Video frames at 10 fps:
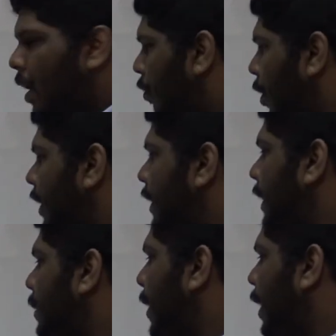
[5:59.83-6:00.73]
What is
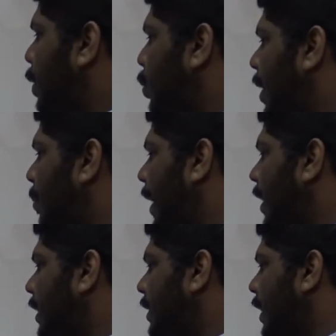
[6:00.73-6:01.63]
6 minus 12?
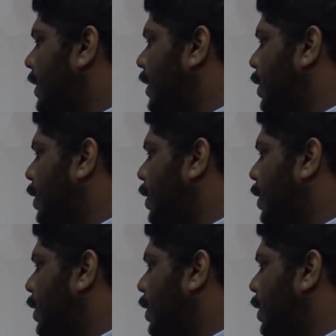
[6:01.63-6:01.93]
Minus 6.